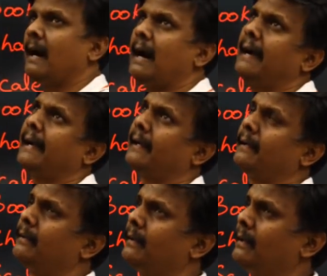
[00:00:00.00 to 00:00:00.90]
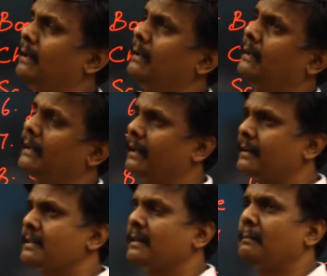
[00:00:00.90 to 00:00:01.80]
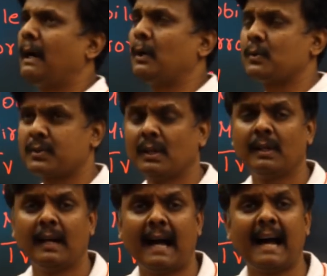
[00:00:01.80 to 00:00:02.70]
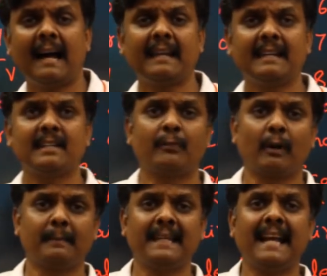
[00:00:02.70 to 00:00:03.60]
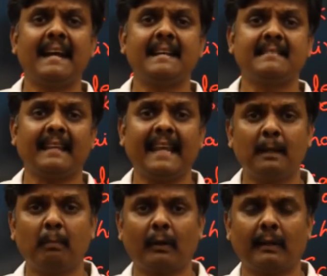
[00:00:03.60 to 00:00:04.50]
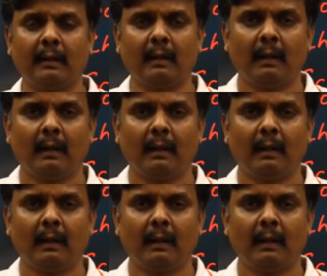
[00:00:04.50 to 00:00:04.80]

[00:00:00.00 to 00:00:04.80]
i here it is a mouse i is for me i is ink bottle